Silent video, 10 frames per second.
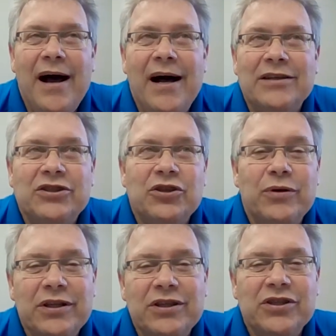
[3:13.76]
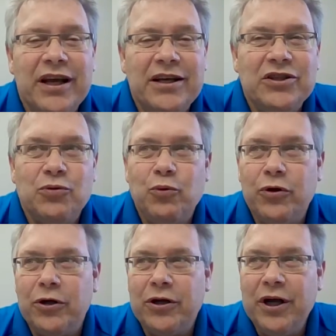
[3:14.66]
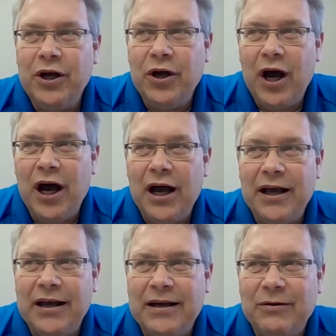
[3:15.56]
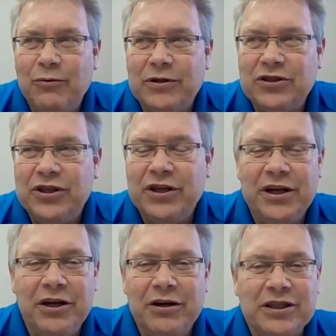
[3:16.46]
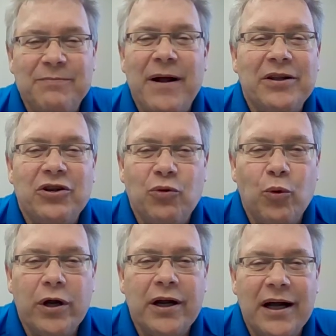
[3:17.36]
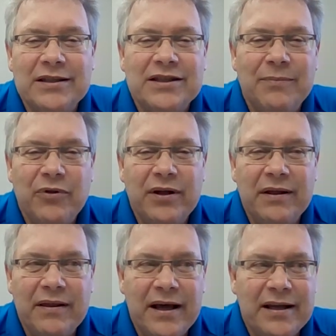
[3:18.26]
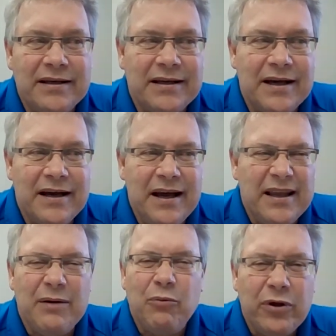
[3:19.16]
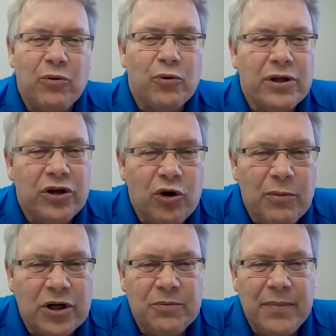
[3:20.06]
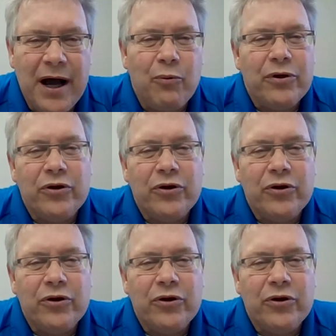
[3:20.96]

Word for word: Uh, so in this case, we're uh, we're sitting here expected to work on something that uh, that we don't really know much about.